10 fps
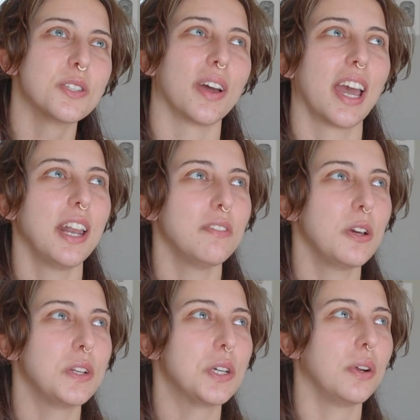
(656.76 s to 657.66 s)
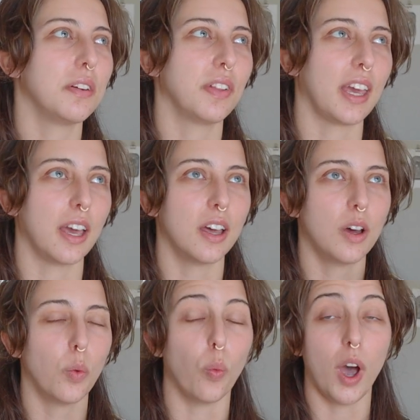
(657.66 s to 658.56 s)
So I kind of knew intuitively
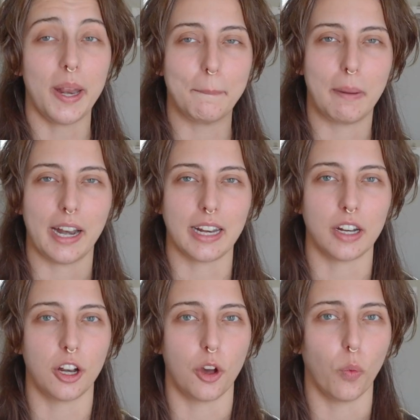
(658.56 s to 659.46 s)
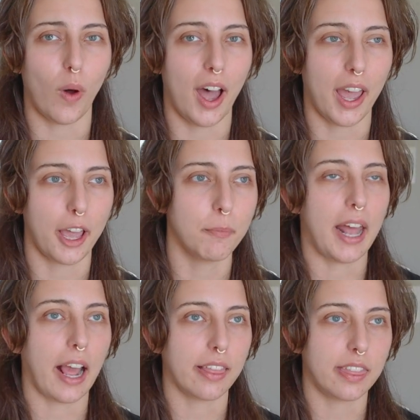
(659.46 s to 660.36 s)
what, but I didn't know why. And
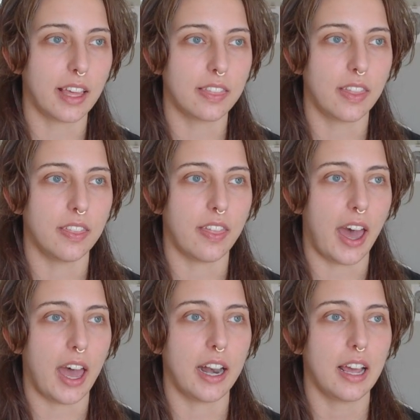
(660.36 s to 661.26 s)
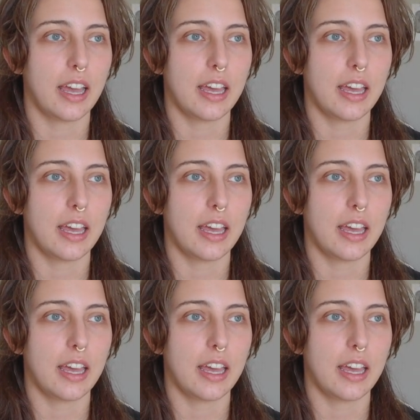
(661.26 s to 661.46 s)
I think that that